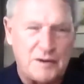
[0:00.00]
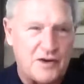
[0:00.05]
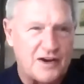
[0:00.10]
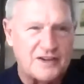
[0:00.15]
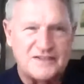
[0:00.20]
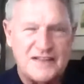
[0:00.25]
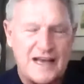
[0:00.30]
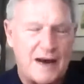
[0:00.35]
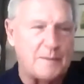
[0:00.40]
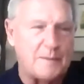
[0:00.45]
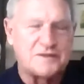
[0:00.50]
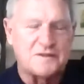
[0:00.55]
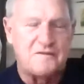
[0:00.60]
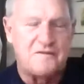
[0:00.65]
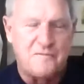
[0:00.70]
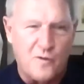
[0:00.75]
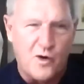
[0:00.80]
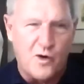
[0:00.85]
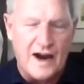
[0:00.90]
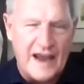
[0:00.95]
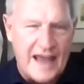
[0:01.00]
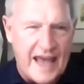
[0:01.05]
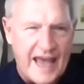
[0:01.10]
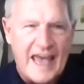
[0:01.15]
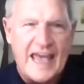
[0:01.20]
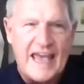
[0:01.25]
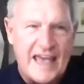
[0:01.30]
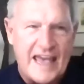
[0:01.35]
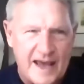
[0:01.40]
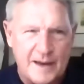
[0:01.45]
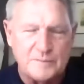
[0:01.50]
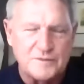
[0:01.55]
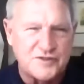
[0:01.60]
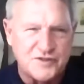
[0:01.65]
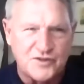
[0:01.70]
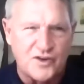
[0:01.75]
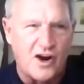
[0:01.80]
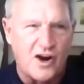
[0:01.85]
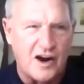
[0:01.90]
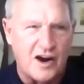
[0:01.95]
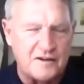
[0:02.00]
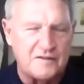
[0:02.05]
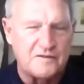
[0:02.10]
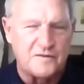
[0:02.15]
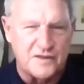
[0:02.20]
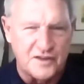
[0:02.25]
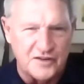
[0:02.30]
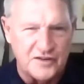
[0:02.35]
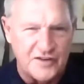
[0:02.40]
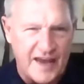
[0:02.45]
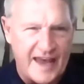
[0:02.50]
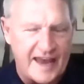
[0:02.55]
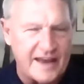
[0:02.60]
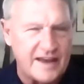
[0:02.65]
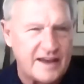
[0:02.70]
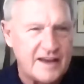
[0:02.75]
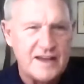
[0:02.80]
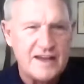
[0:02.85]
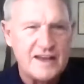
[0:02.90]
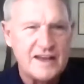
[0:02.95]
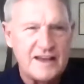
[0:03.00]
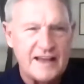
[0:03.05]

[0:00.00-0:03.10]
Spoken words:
because that was a 4 a.m. start for the day.